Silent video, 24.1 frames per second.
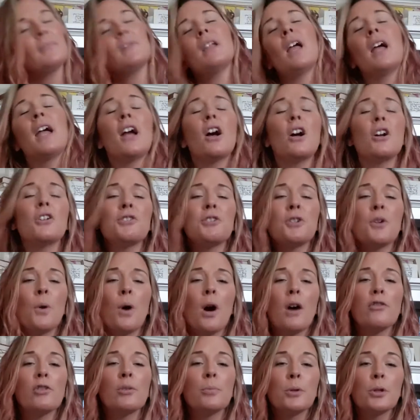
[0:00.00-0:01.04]
I also
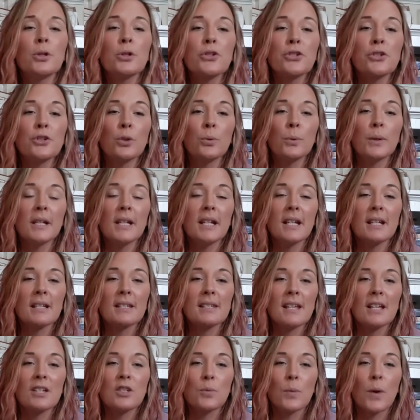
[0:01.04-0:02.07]
offer personal
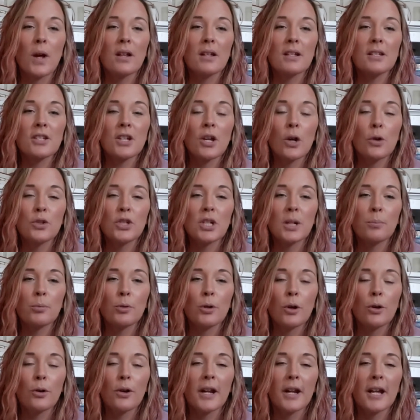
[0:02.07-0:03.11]
readings as well as coaching
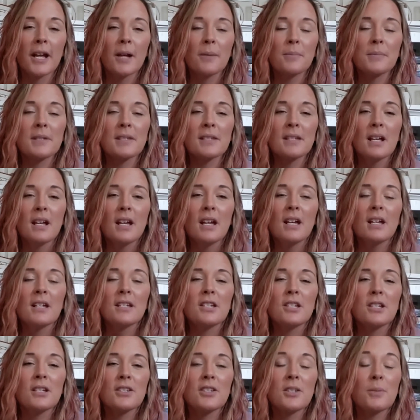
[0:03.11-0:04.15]
programs
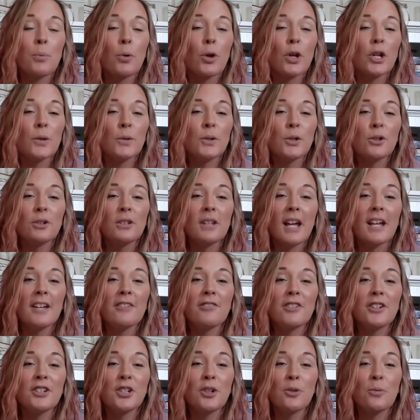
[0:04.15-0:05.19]
to support you in your
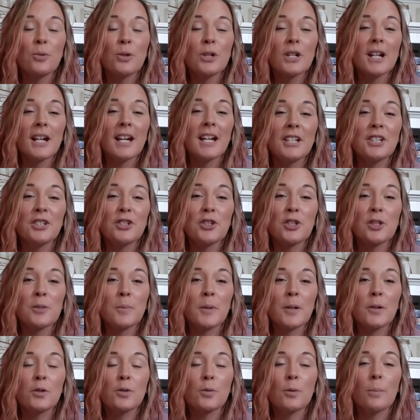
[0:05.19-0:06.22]
life and your work your
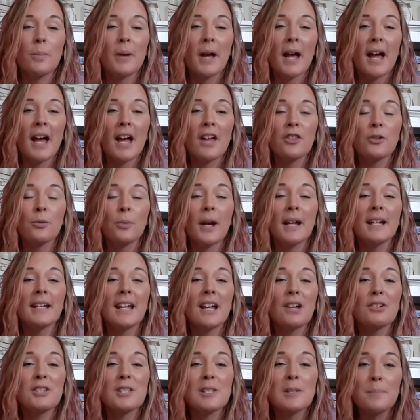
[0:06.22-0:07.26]
spiritual path. Right
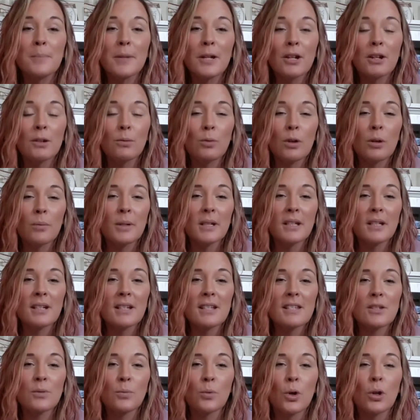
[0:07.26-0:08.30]
now, Spirit Woman
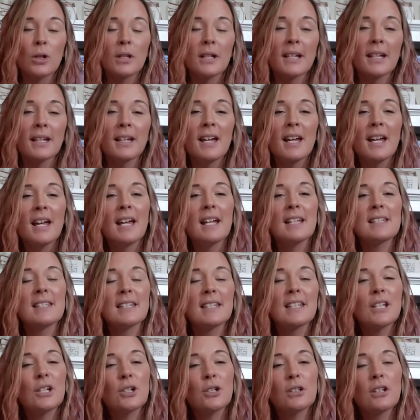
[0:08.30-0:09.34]
is enrolling. It's a
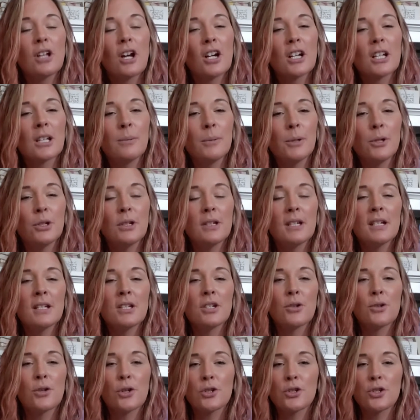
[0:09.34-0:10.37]
year-long community
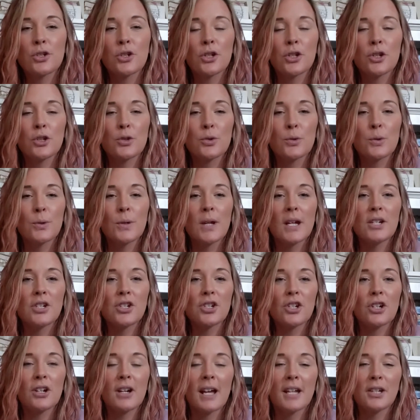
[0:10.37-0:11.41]
to nurture your true
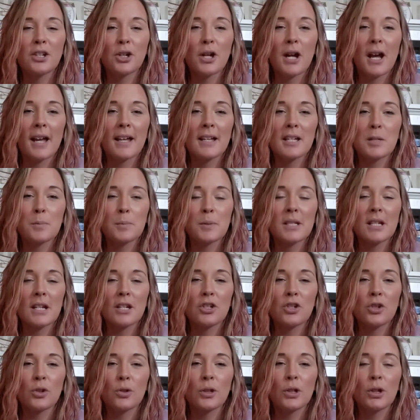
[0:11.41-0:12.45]
nature and your highest
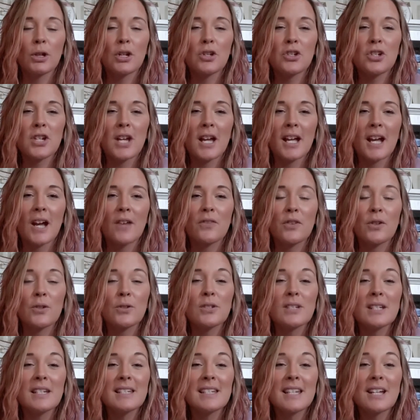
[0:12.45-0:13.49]
potential. You can check out those
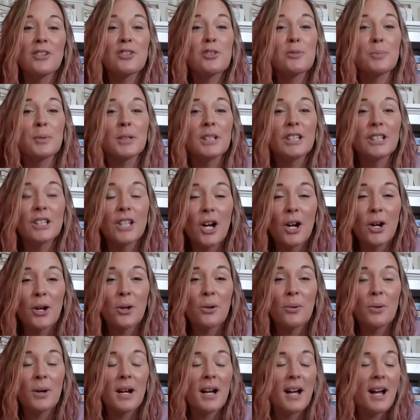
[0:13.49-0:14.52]
details
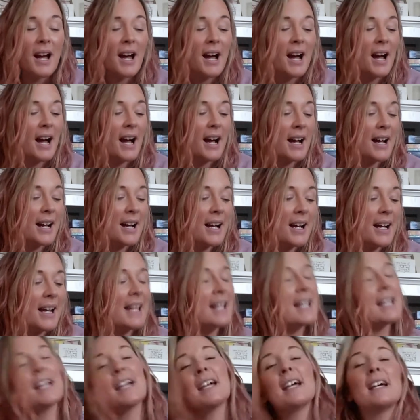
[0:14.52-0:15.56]
below,
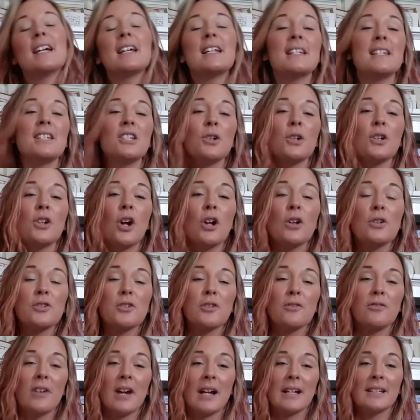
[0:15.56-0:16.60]
and you can
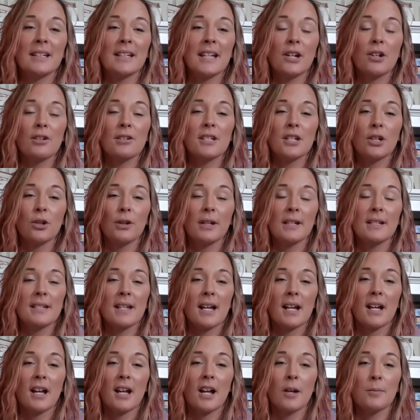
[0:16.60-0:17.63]
also find it at
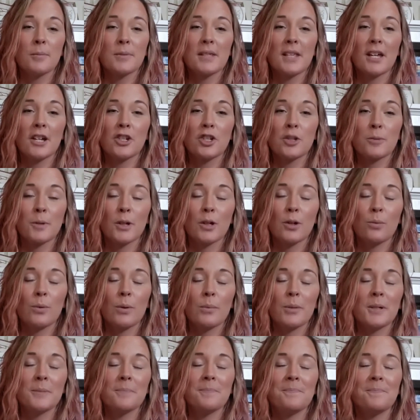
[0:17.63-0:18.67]

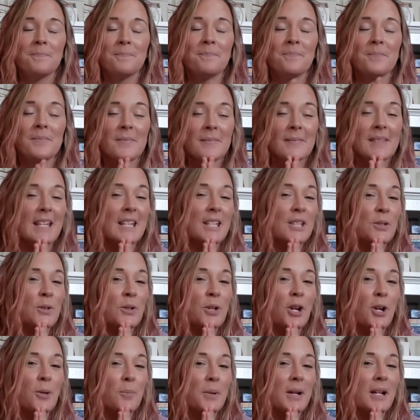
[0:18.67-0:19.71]
erritygreen.com/spiritwoman. Thank you,
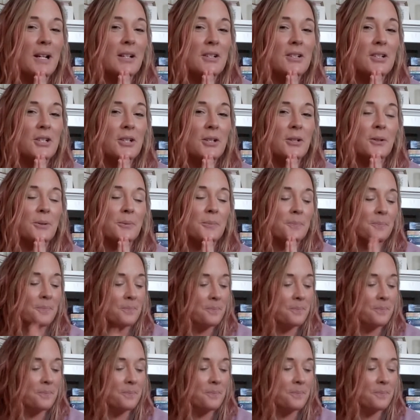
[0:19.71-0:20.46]
card pile 2.